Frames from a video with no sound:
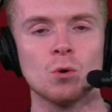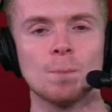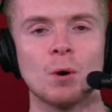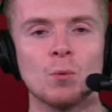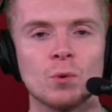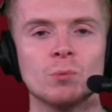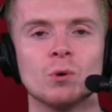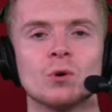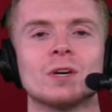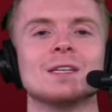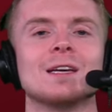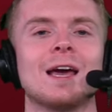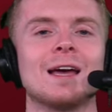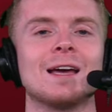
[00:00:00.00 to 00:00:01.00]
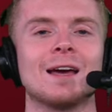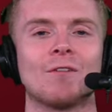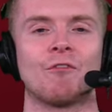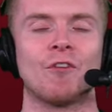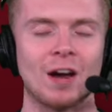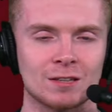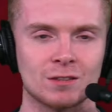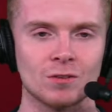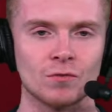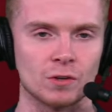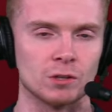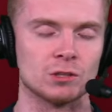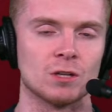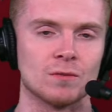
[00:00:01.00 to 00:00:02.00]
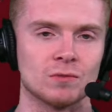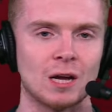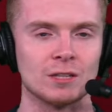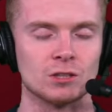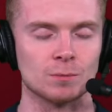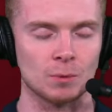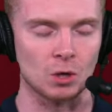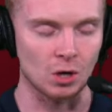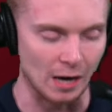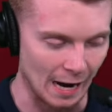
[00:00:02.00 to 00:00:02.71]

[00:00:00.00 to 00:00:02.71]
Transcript: but we will get a effective version of Lonzo Ball.